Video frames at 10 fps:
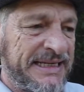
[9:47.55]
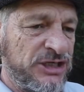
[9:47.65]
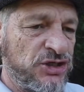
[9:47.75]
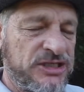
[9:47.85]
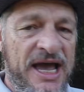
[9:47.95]

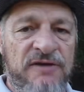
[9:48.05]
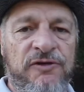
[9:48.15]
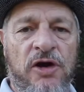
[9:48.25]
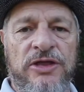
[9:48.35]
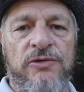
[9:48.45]
You just can't
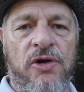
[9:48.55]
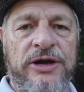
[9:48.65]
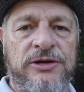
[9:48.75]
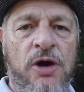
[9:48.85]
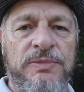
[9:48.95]
find the
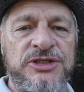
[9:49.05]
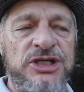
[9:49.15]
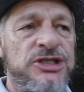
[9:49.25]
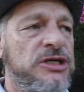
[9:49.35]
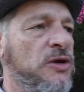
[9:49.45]
right
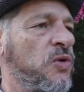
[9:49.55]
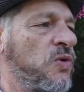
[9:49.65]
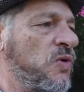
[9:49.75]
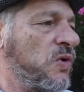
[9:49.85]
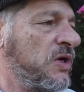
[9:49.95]
composition,
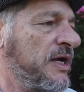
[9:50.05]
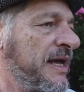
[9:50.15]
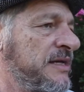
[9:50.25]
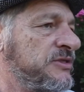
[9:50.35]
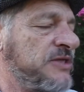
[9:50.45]
or
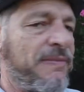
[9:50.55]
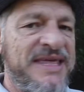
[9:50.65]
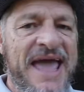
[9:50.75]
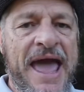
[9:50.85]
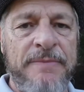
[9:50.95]

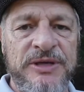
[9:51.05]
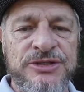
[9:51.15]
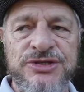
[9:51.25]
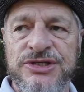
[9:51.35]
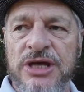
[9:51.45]
something
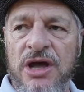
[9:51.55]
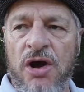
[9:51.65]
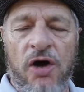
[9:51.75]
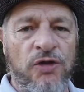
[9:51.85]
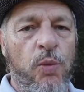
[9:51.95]
happens
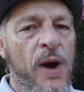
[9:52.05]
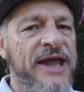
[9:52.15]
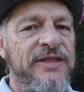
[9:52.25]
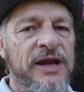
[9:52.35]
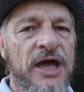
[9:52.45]
on the way
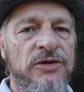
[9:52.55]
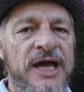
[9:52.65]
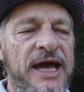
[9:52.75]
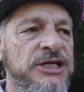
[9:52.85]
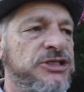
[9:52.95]
to the
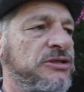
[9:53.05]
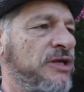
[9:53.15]
location.